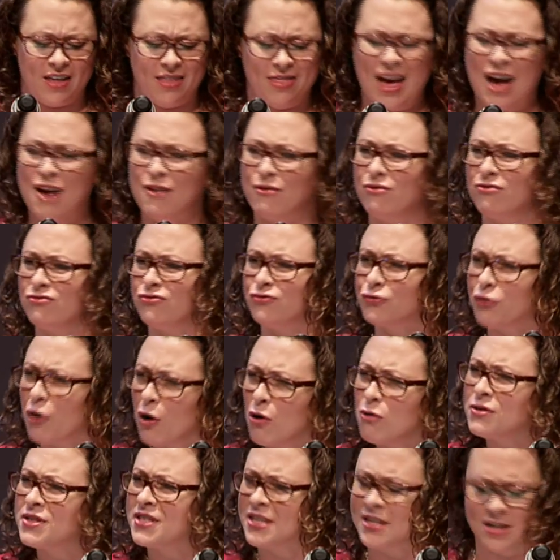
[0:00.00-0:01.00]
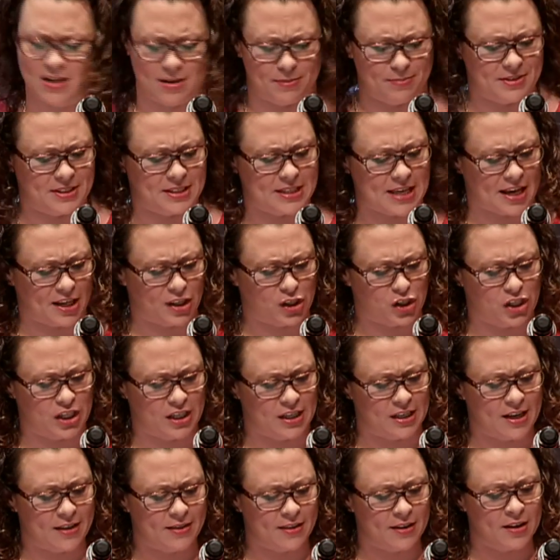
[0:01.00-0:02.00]
that Frozen
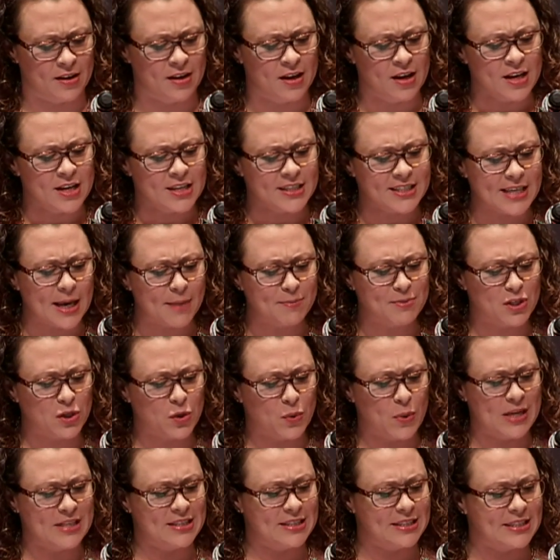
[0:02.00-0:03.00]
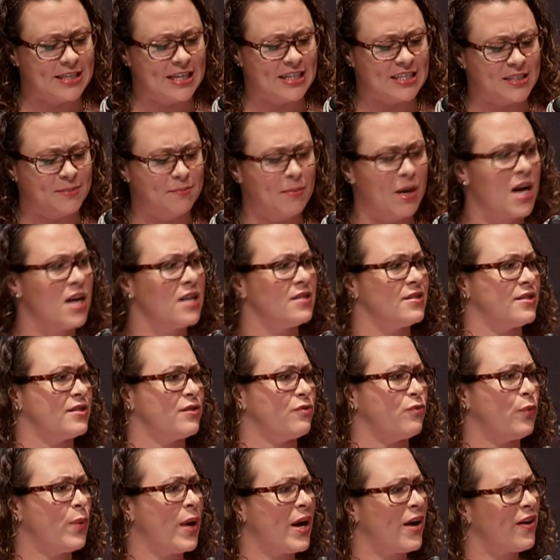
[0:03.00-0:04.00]
obsession, and the subsequent six months
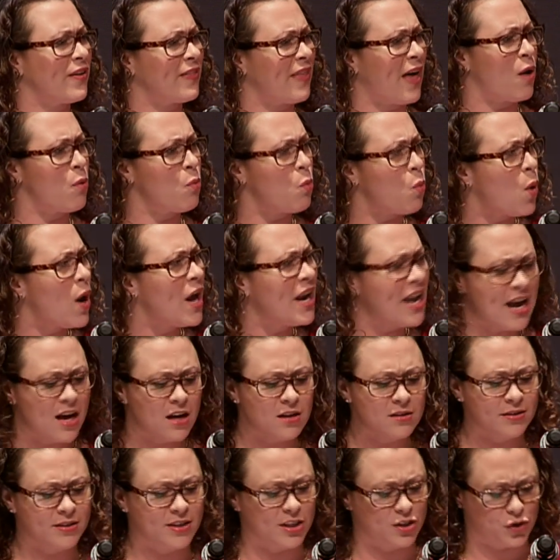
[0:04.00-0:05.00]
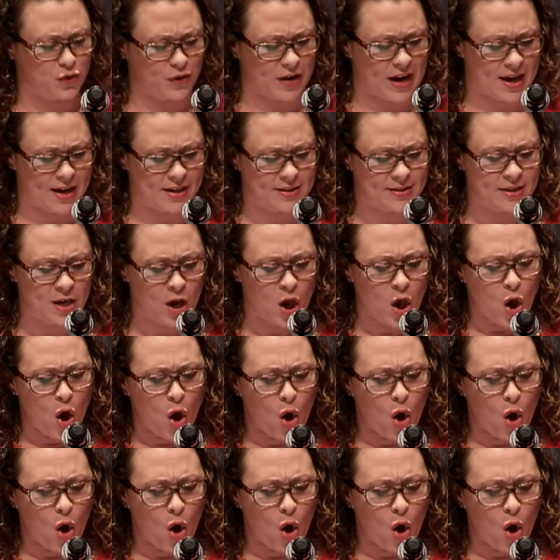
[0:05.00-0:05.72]
of wearing that one Elsa dress